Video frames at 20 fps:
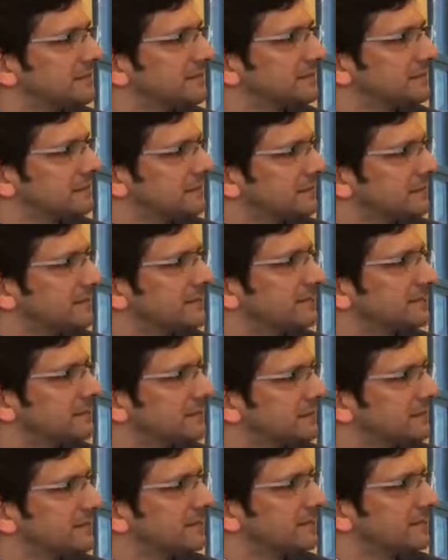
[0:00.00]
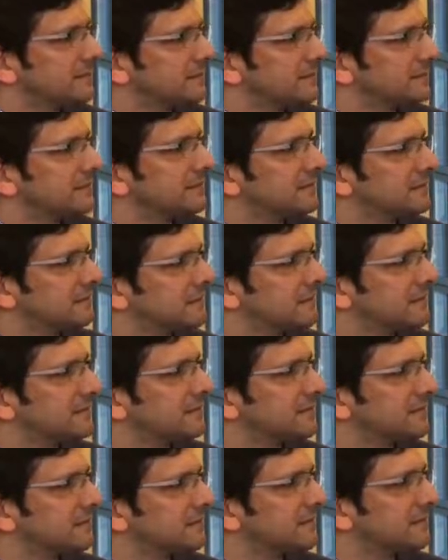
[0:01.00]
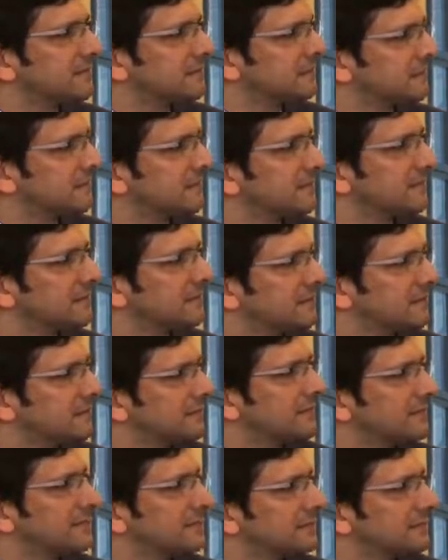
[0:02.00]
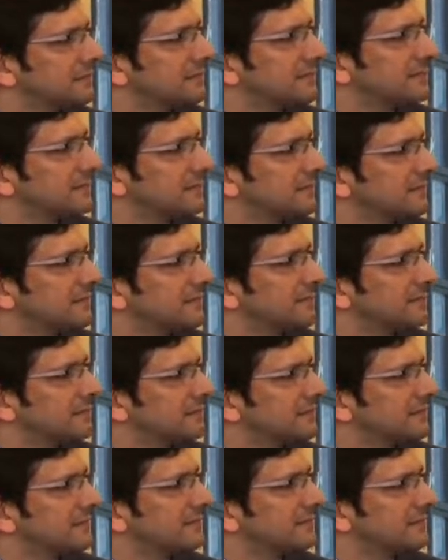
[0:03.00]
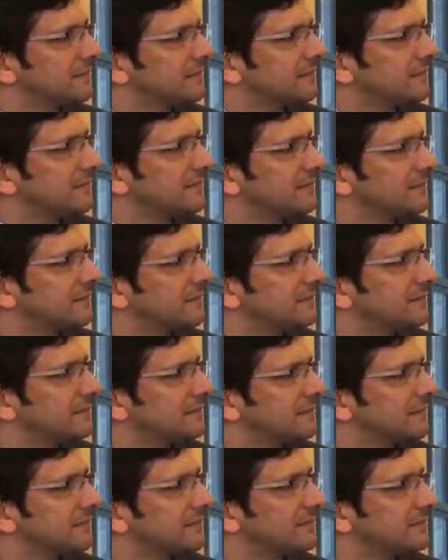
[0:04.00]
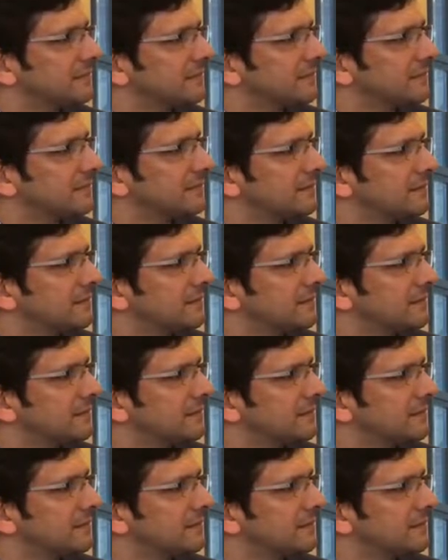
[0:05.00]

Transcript: [no speech]